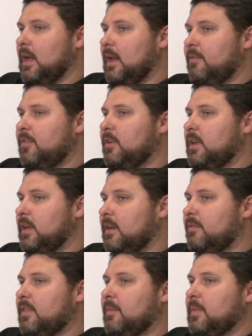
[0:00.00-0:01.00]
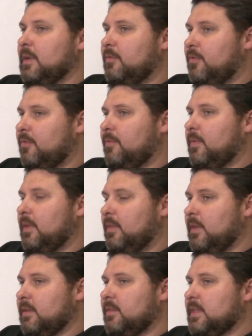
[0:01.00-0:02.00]
And if you can give them
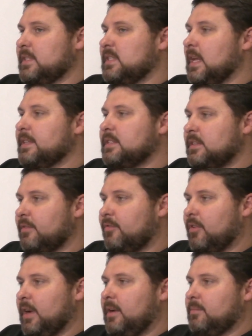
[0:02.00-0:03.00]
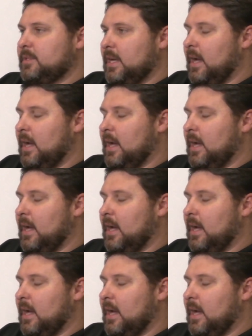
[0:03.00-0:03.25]
the sense of freedom to